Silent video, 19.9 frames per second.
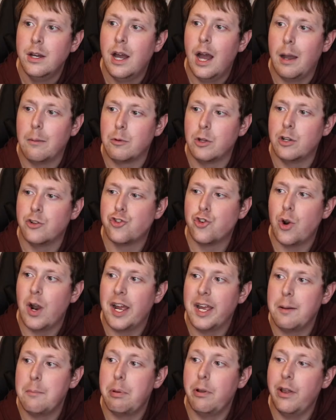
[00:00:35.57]
I'm gonna try
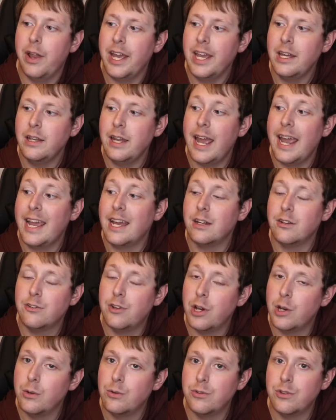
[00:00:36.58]
it plain and
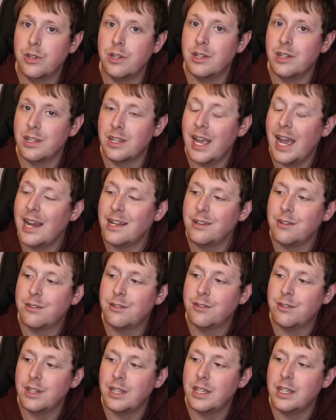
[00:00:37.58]
toasted and kind of
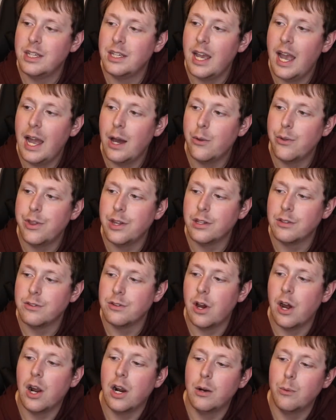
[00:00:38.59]
see how things
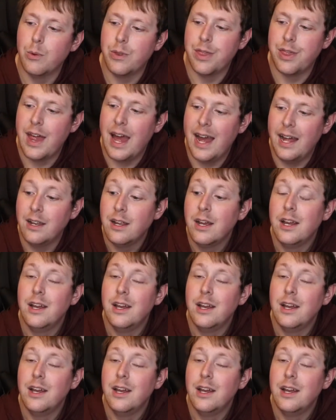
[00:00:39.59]
are with that.